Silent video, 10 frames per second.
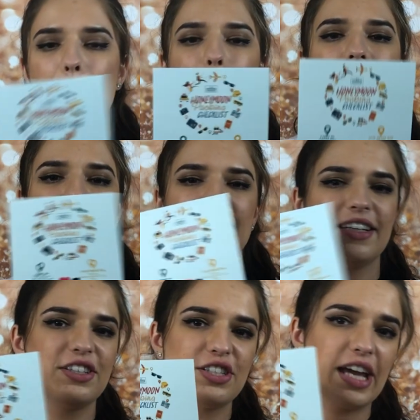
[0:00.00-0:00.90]

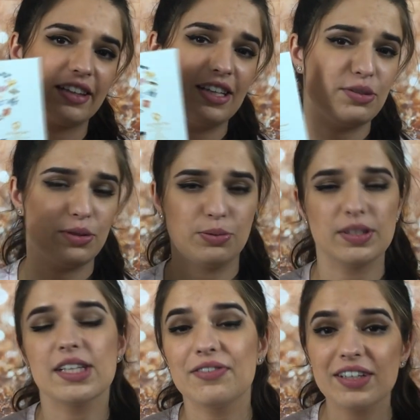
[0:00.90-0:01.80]
packing checklist, which will
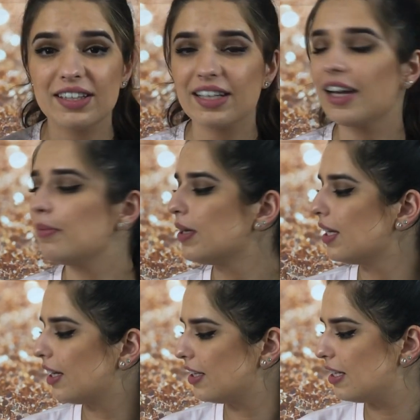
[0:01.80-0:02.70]
definitely come in
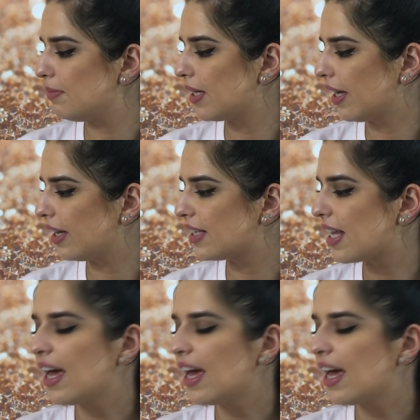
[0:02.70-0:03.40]
handy, because